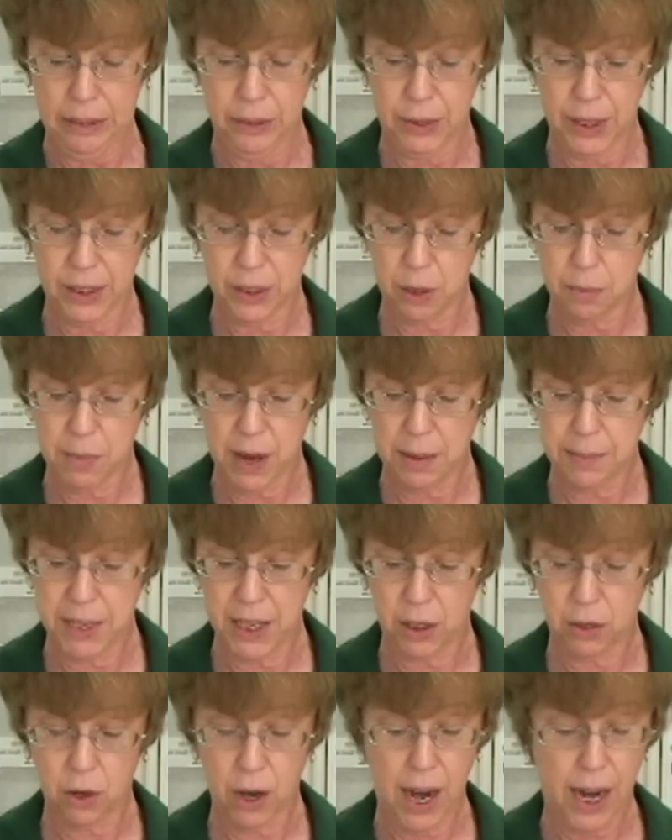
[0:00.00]
you think there might
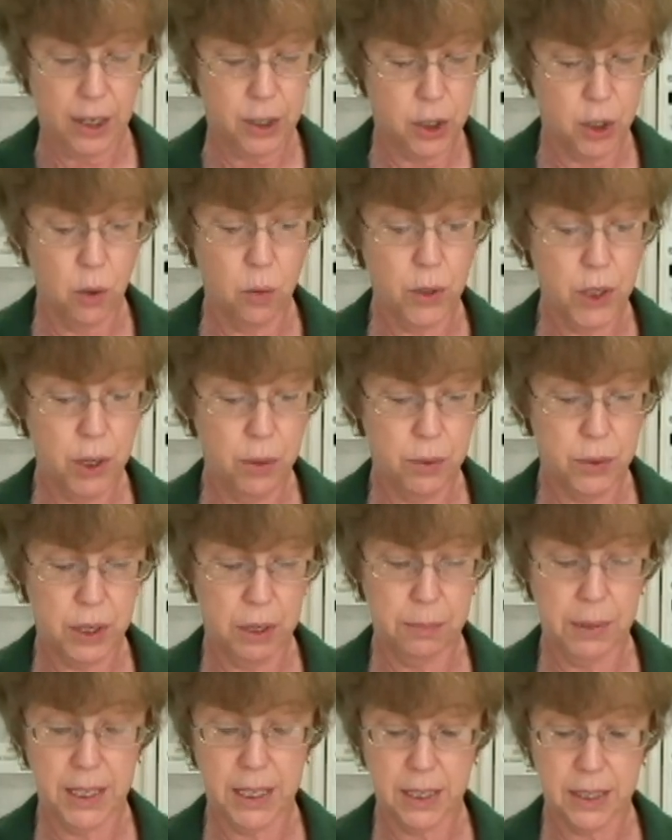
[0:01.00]
be a crack, don't use
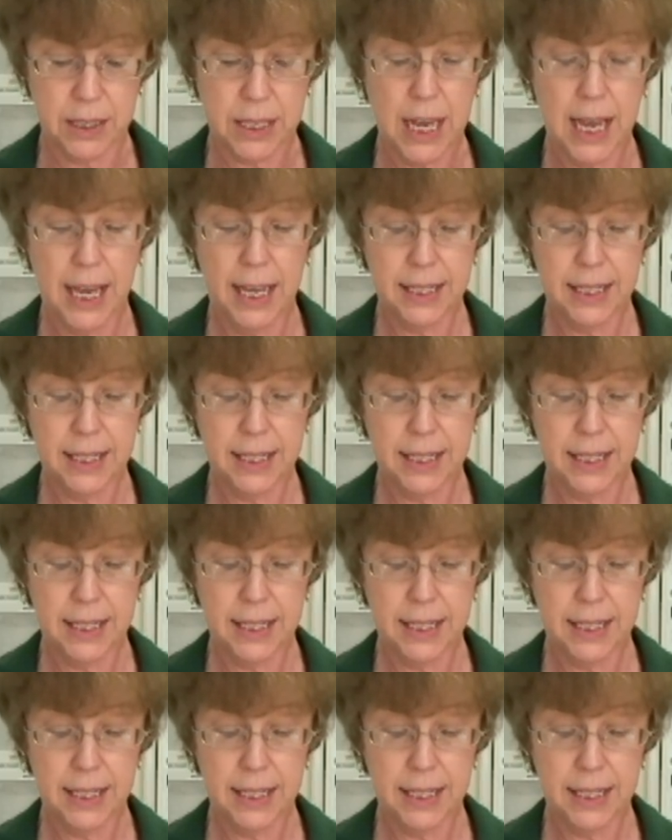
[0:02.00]
it because